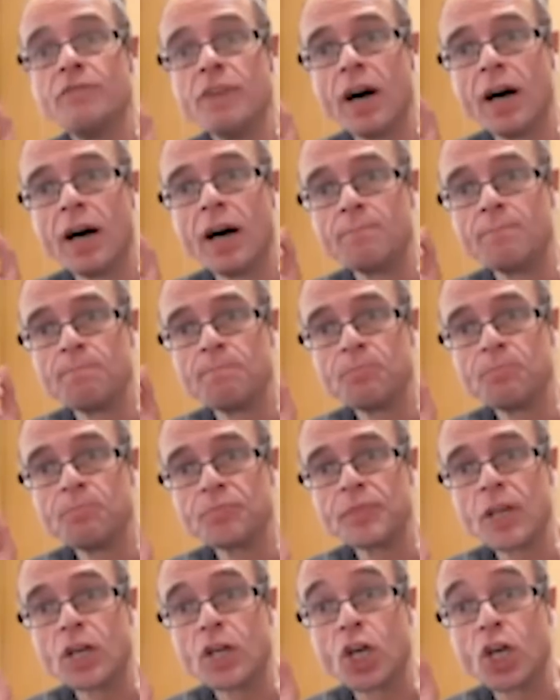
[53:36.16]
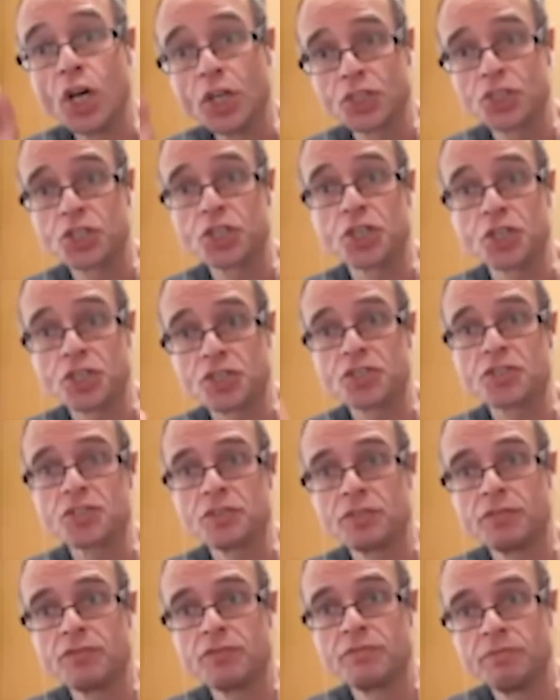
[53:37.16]
um, conscious.
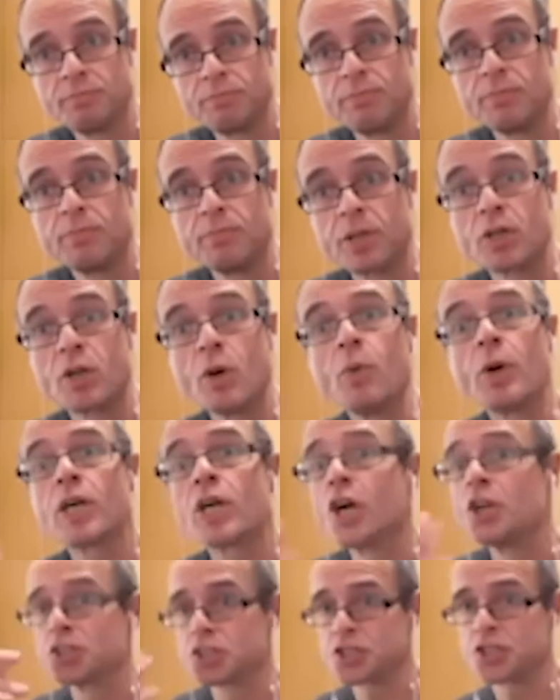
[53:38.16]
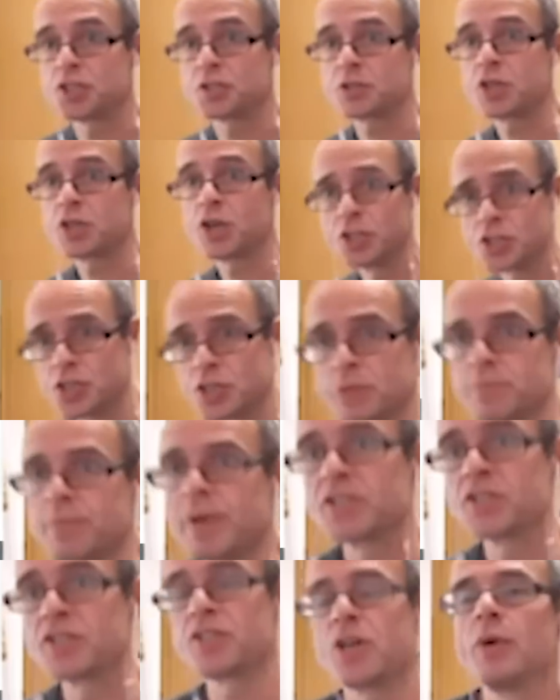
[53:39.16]
Passive. yeah. conscious, conscious
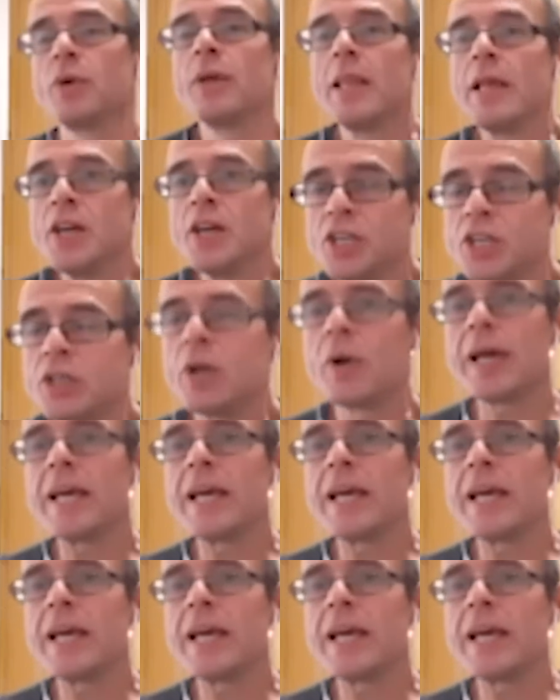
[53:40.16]
muscle. So, yeah. you know,